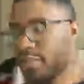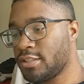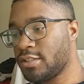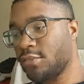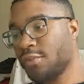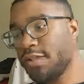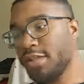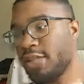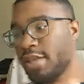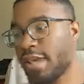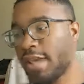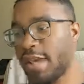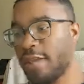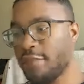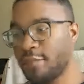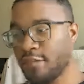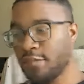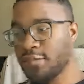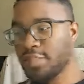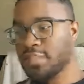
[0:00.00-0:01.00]
So when it
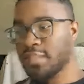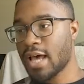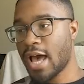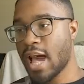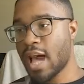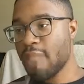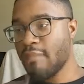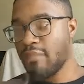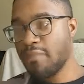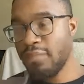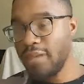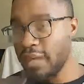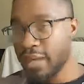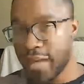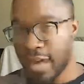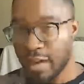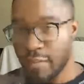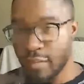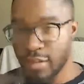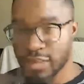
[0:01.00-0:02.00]
came from the top of
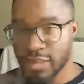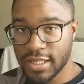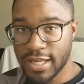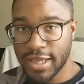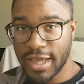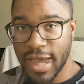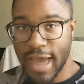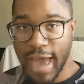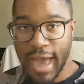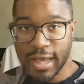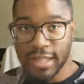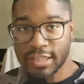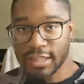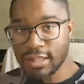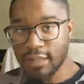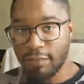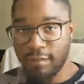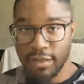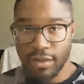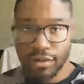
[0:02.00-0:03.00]
being able to like
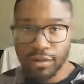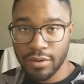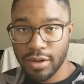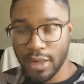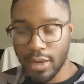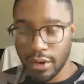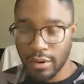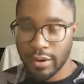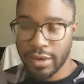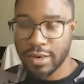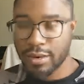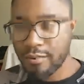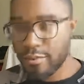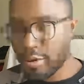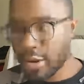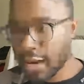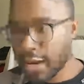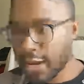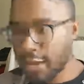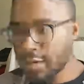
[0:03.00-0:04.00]
actually build and create a
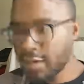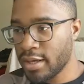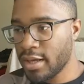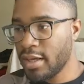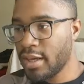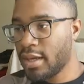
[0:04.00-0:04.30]
brand,